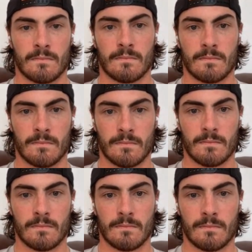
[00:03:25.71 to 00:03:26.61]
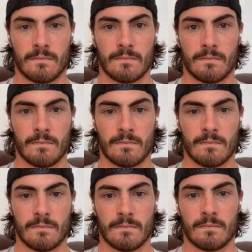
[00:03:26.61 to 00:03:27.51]

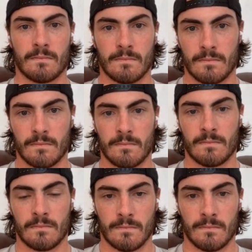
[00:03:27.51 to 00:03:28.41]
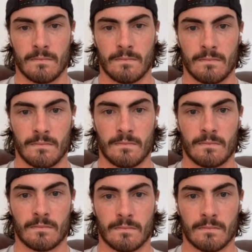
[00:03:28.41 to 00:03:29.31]

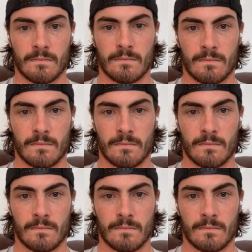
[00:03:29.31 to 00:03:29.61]
[no speech]